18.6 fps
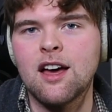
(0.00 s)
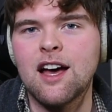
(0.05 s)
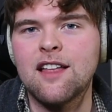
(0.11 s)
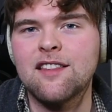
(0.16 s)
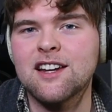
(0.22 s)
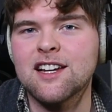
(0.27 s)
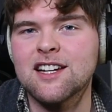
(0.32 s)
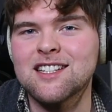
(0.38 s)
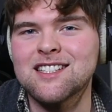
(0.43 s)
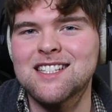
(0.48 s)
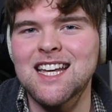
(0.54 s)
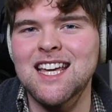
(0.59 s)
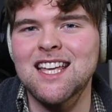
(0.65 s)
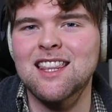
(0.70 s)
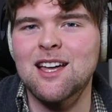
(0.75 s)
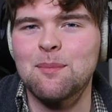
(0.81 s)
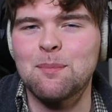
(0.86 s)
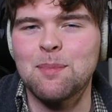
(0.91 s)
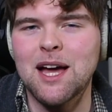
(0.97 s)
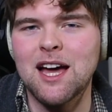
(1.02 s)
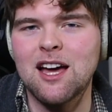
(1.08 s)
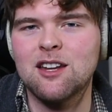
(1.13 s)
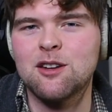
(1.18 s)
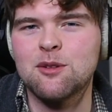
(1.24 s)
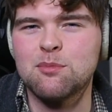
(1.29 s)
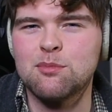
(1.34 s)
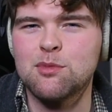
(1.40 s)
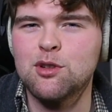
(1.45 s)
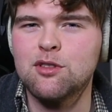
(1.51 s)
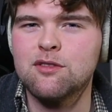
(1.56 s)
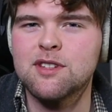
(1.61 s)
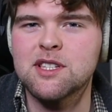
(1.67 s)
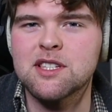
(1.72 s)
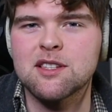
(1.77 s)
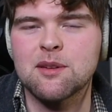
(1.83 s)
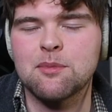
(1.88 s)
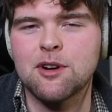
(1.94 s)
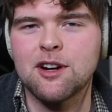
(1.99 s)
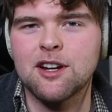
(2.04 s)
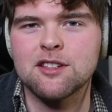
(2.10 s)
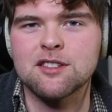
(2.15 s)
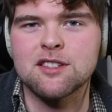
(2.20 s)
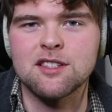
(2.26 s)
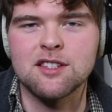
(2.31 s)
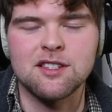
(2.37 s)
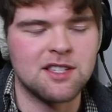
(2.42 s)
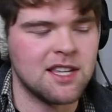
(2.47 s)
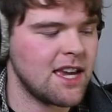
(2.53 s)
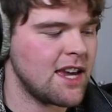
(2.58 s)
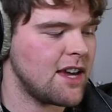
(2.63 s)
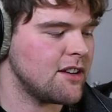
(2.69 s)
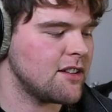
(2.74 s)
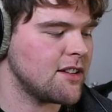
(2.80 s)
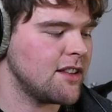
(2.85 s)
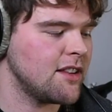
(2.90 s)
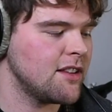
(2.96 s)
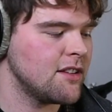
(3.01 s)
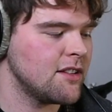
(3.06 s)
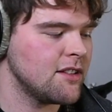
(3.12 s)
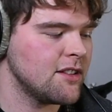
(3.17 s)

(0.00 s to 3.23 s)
and then I can take that pattern and move it somewhere else in the scale.